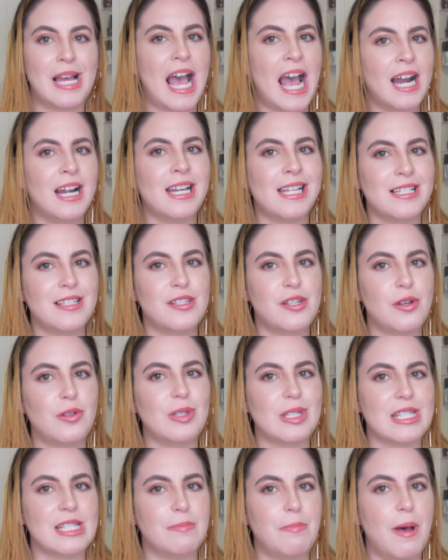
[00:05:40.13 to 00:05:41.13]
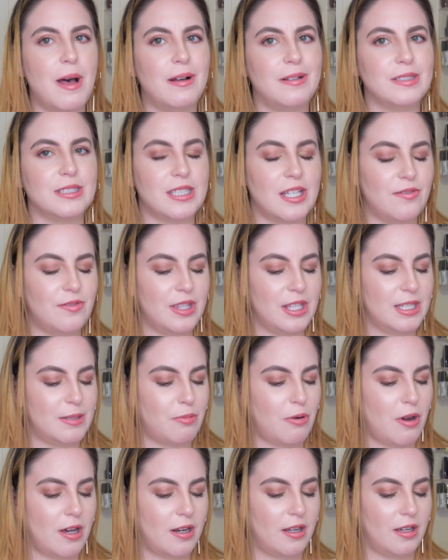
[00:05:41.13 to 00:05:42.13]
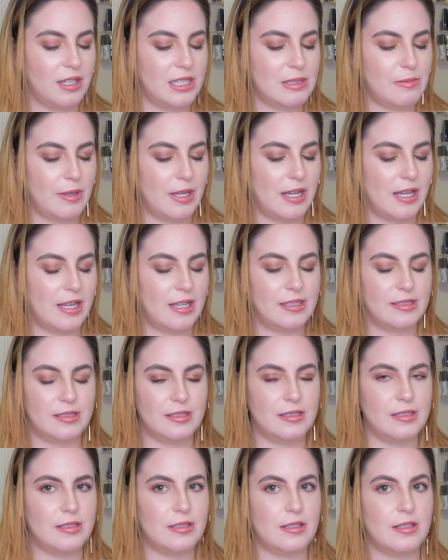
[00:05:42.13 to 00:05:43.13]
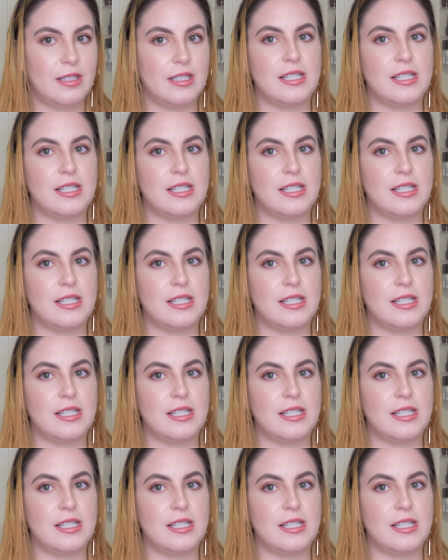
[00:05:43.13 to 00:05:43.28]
I need to know the smells of these products because